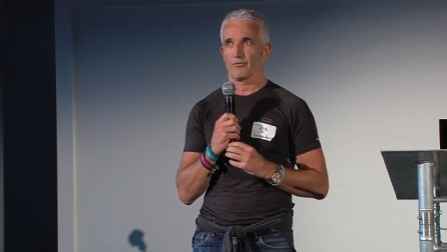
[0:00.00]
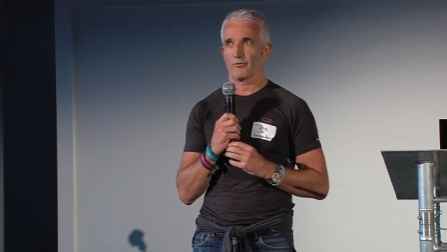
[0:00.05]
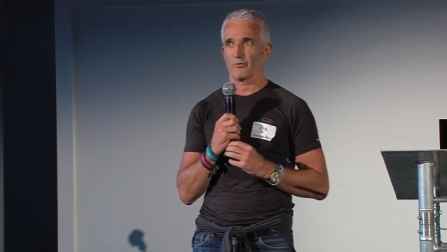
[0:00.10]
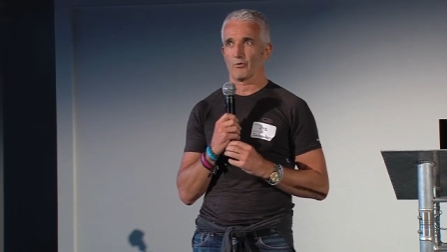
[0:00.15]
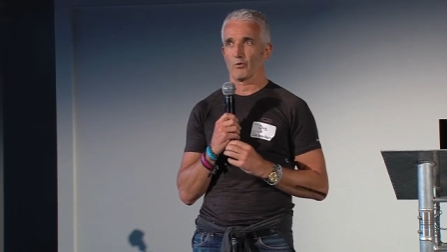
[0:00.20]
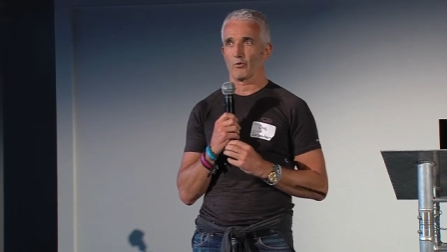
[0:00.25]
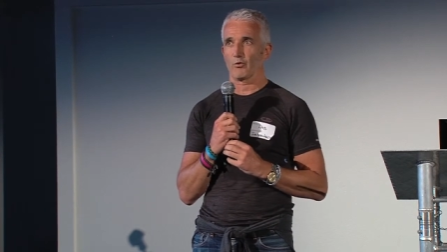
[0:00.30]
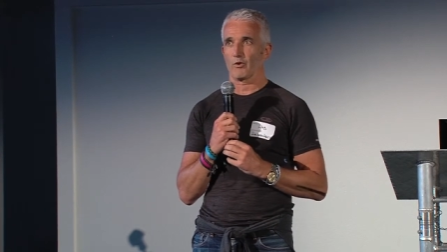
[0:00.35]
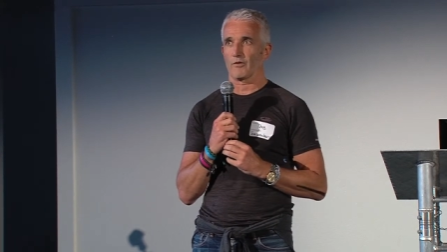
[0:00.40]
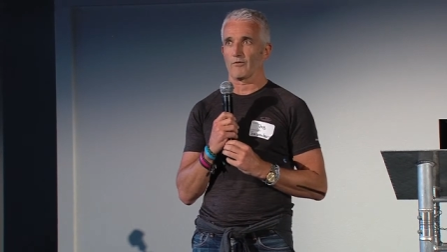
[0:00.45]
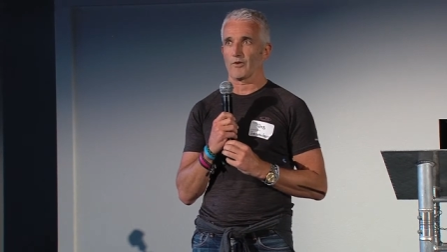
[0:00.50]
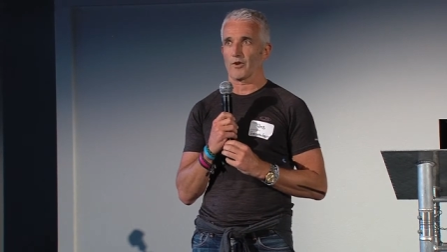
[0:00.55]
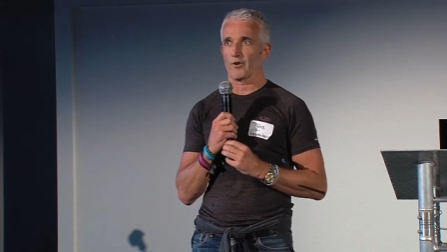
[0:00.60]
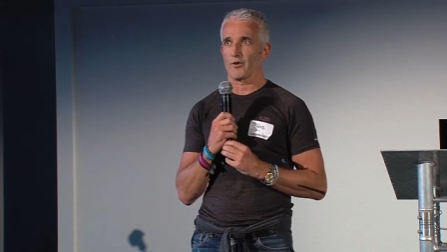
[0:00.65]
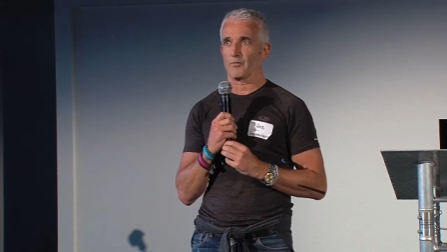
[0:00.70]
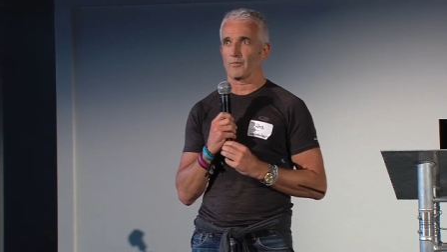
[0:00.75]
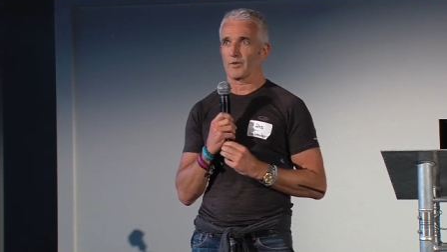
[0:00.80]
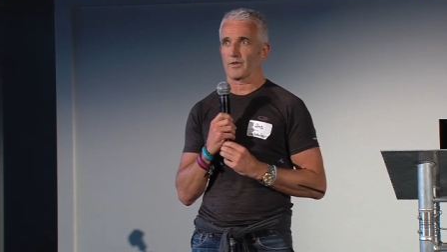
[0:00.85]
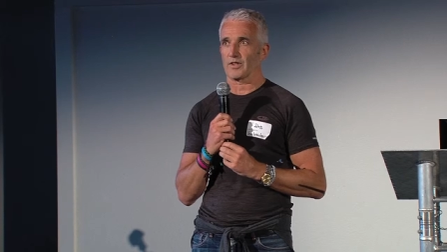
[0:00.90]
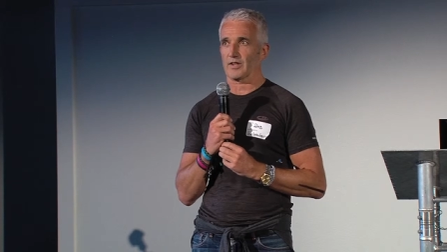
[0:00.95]
for all of
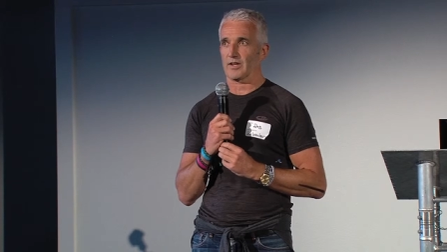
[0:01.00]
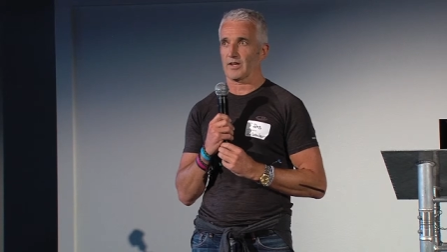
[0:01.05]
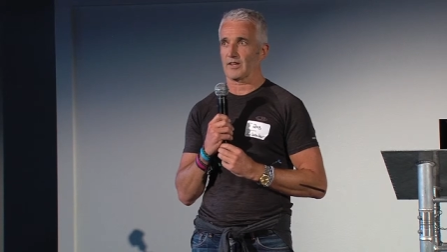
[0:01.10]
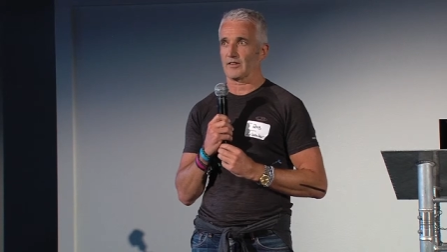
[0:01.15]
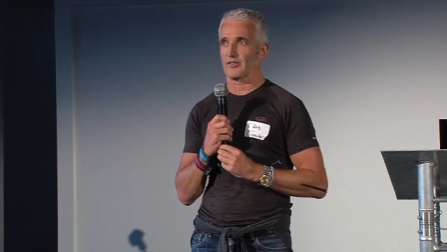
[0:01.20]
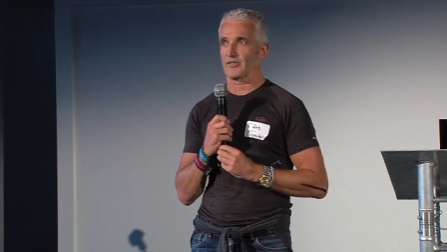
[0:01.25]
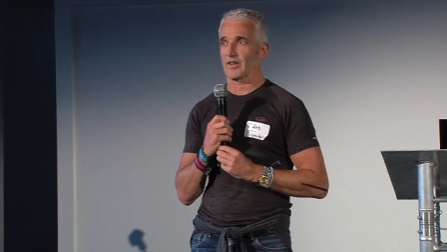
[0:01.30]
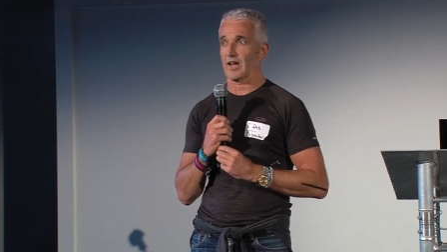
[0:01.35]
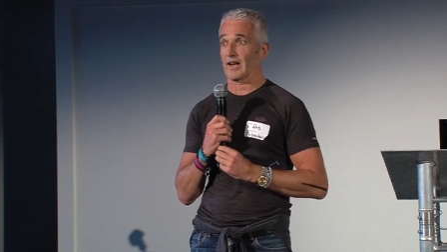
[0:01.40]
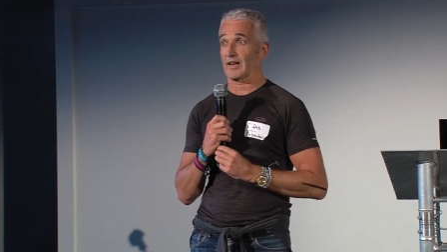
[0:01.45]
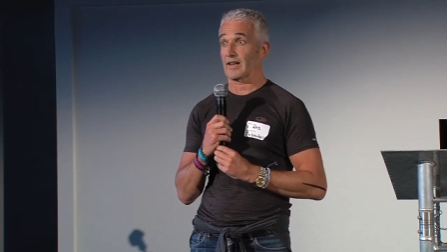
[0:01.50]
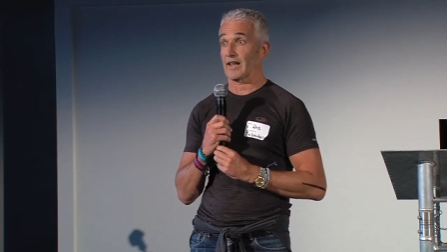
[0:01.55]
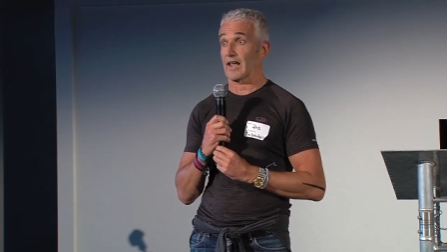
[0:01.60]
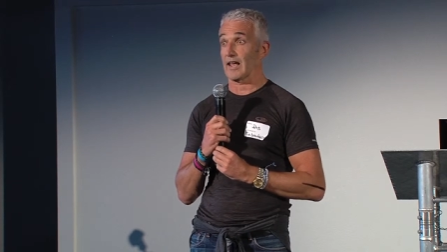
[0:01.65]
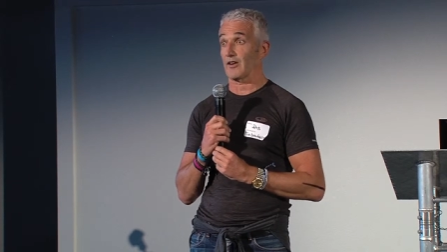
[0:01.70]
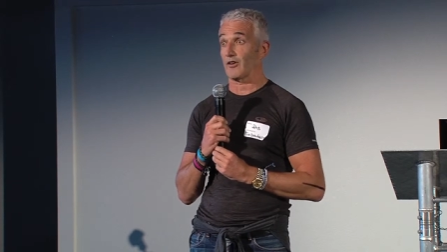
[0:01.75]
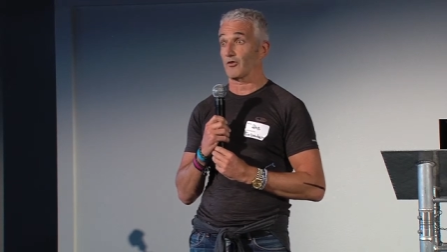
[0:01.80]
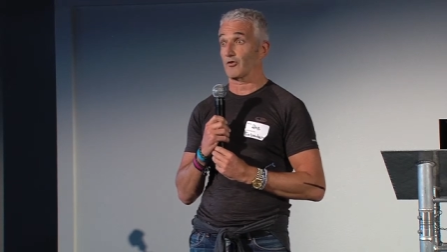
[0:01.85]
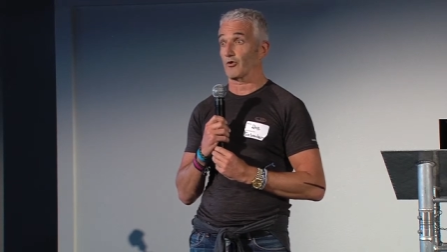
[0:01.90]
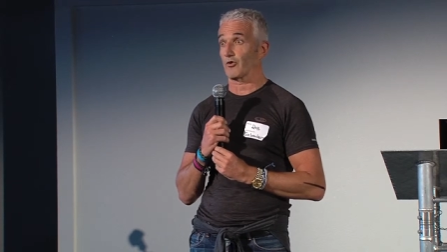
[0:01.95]
you, particularly starting
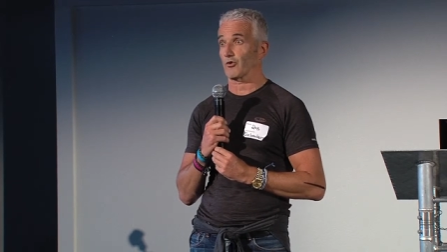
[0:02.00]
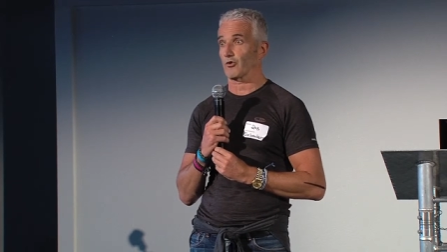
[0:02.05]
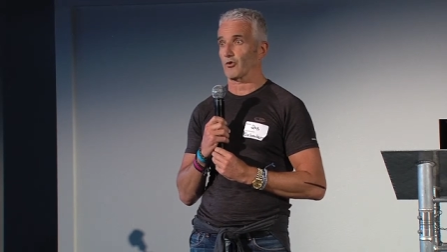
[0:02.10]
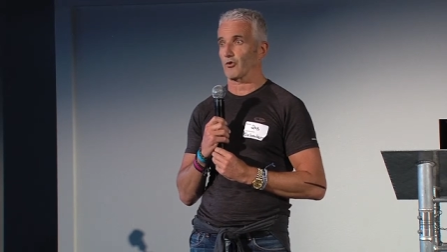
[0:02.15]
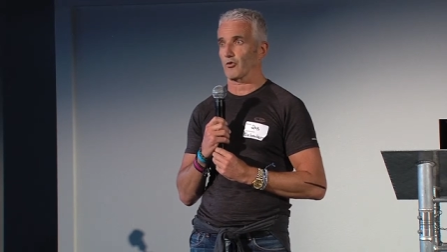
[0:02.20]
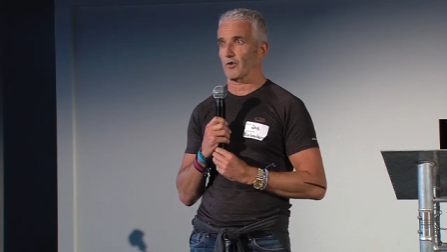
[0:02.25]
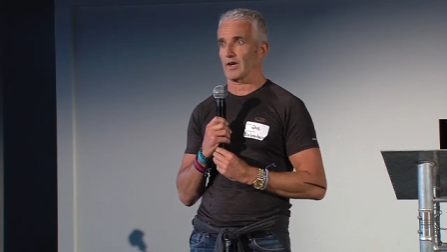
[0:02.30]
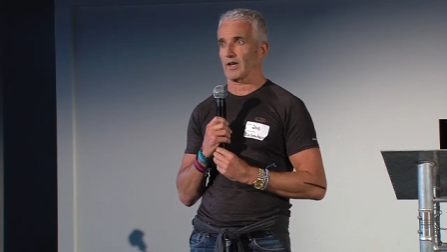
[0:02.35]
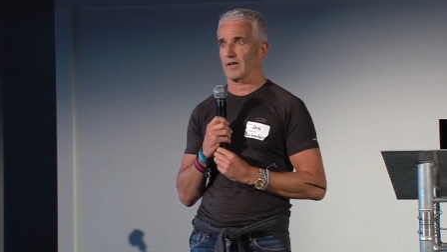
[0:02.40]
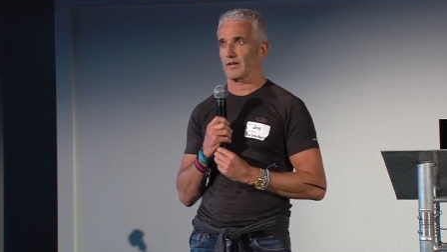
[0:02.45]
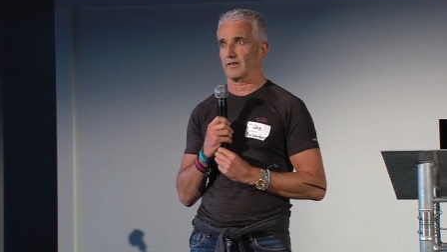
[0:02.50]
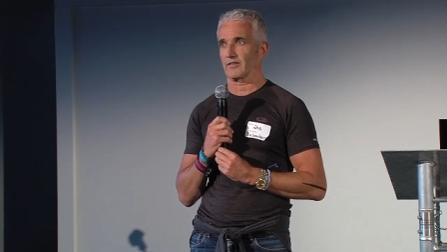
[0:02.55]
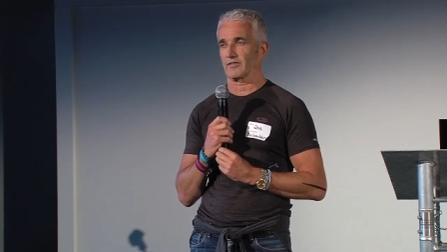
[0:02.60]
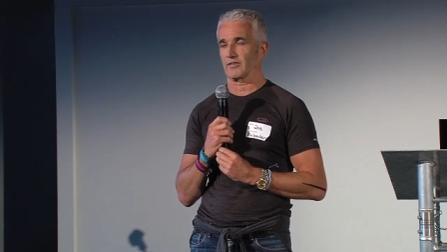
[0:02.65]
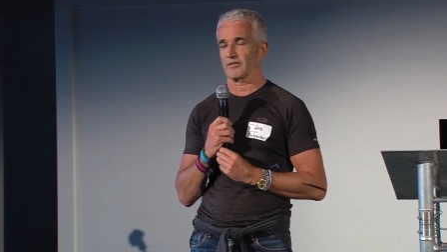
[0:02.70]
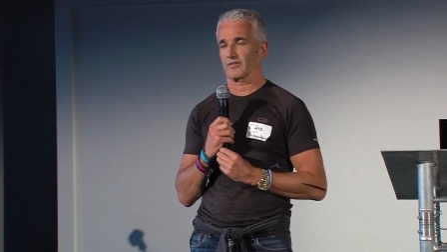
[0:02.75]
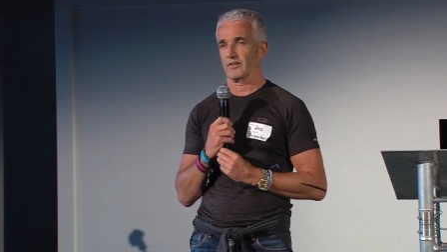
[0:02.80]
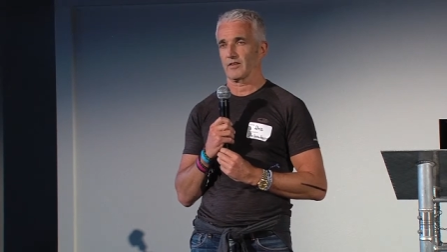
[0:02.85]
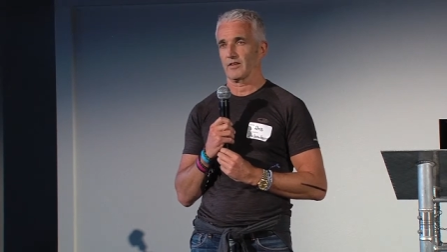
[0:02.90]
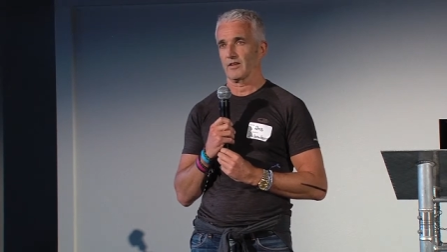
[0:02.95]
out on your
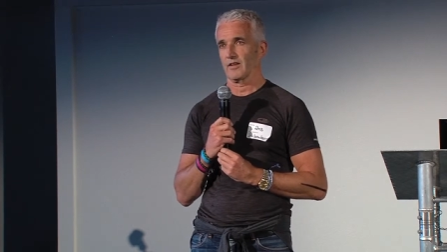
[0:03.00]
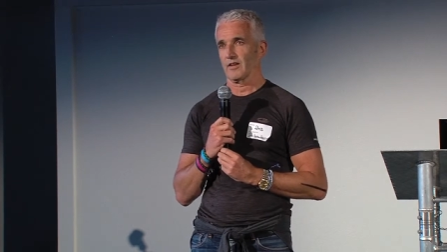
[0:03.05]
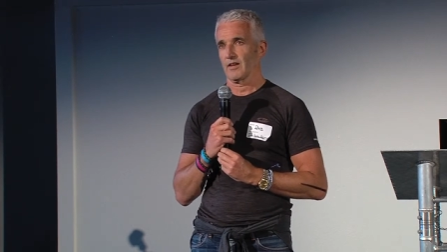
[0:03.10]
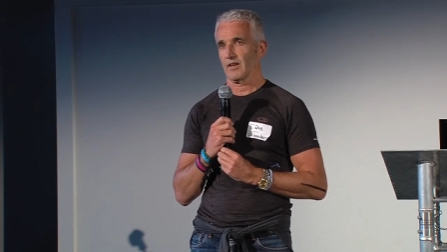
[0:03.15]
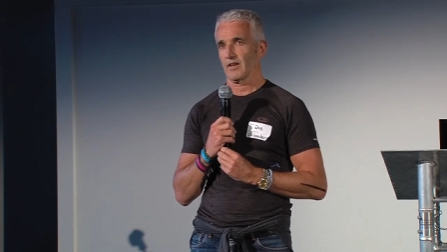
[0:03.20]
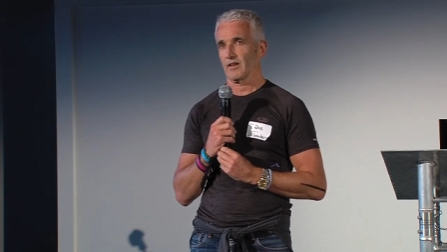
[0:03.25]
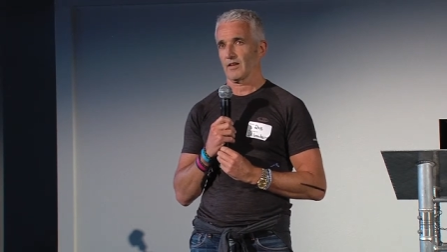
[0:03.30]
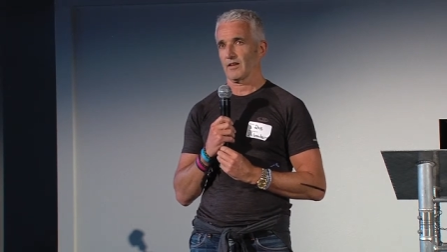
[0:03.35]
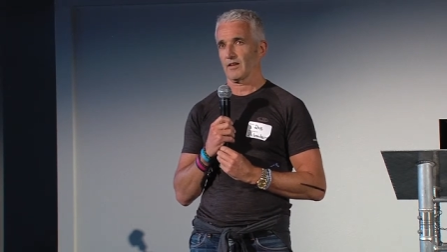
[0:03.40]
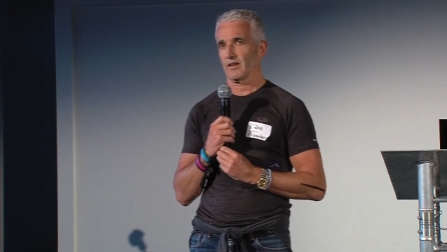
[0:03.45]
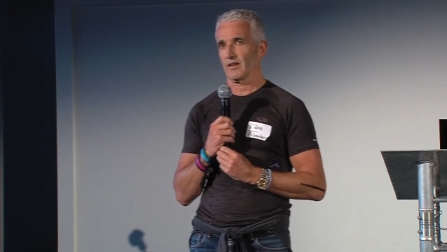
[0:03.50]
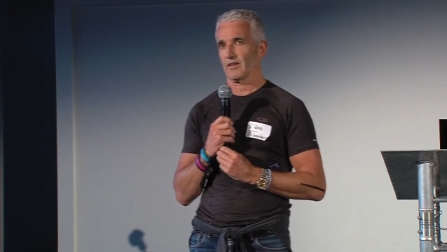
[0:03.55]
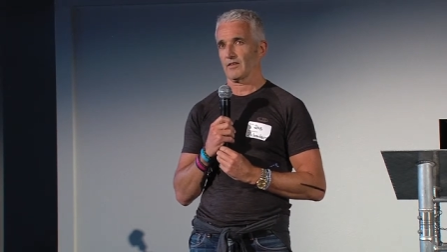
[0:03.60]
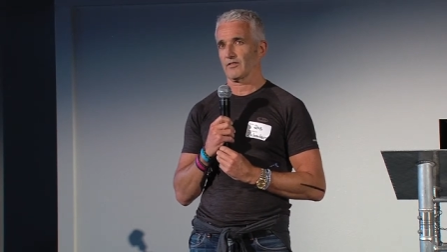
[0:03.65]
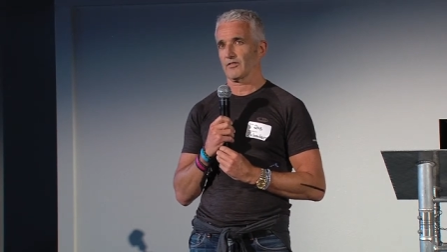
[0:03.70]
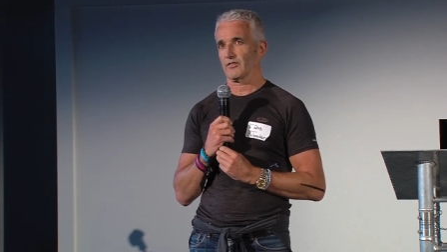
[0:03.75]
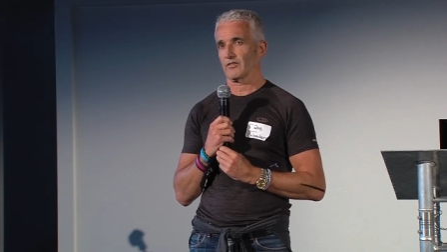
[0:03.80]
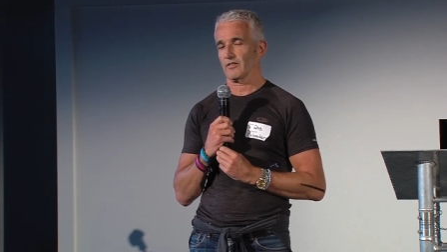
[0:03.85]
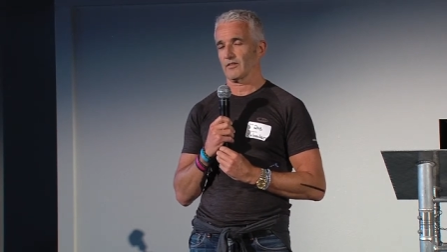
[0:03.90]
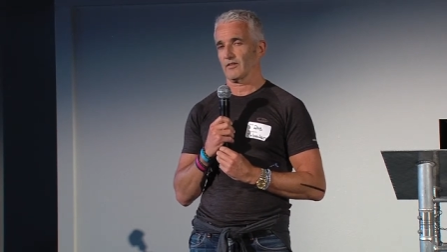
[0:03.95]
careers,
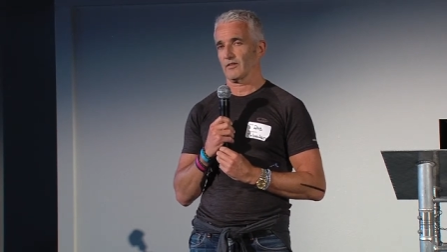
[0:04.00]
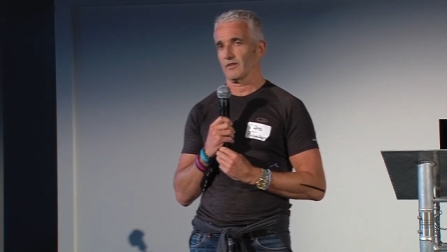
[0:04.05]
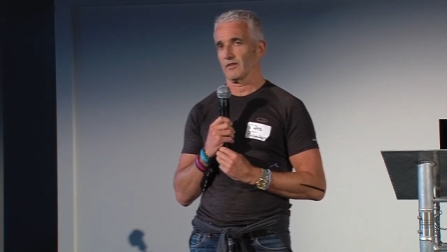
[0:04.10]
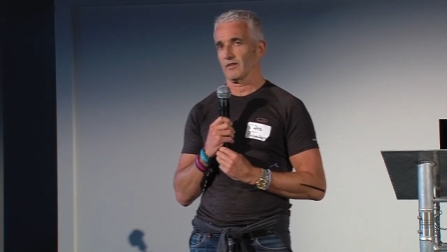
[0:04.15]
is